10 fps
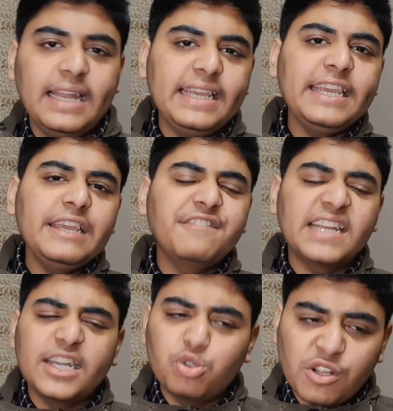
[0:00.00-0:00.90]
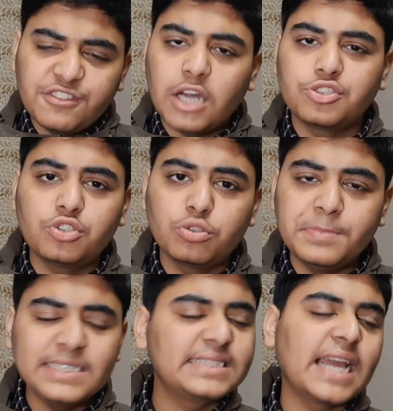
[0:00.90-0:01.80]
Even at 12,000
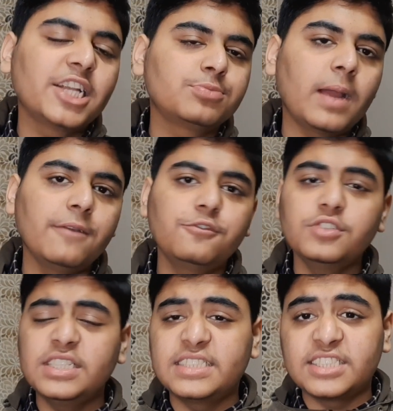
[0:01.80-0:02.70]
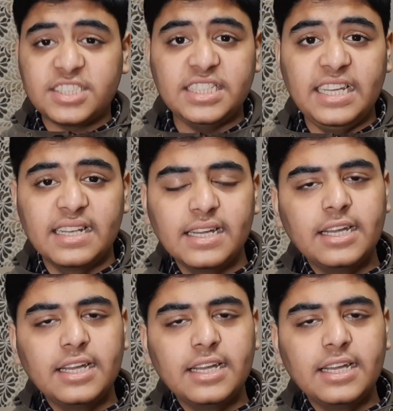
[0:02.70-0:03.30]
rupees, that smartphone is a steal.